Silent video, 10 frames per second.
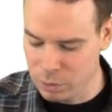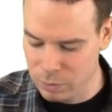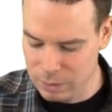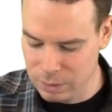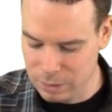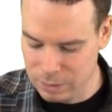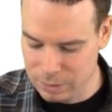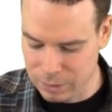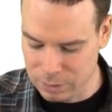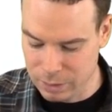we see that it's
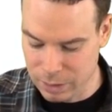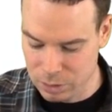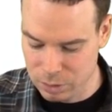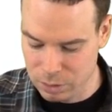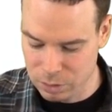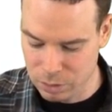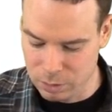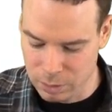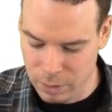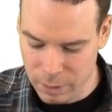actually a
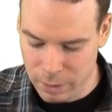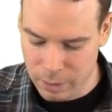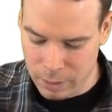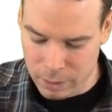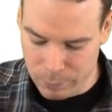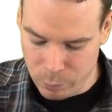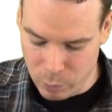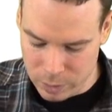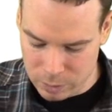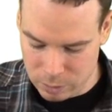circle.
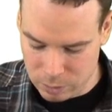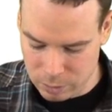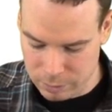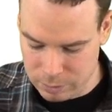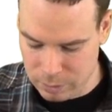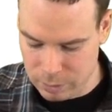What circle is it?